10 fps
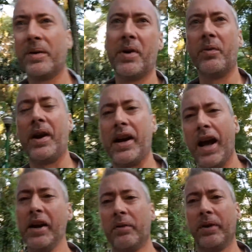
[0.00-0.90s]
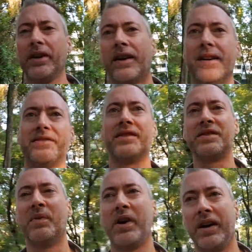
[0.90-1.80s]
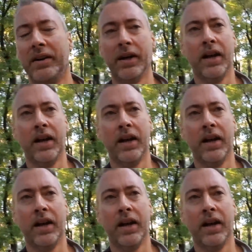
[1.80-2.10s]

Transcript: about what I kind of realized this morning.